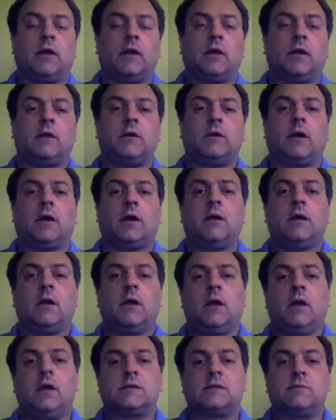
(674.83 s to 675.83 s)

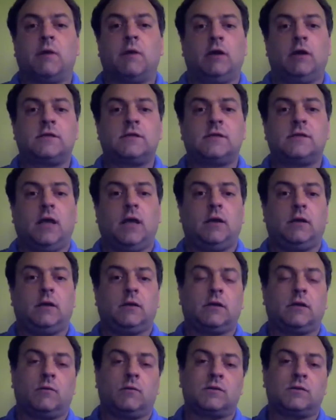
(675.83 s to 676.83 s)
And it's my
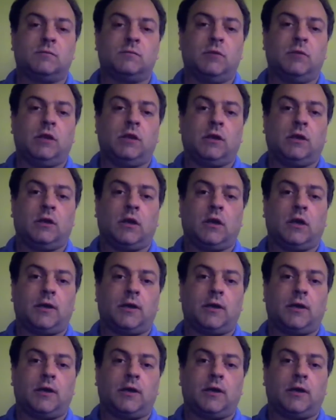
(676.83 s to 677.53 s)
understanding that there was a meeting.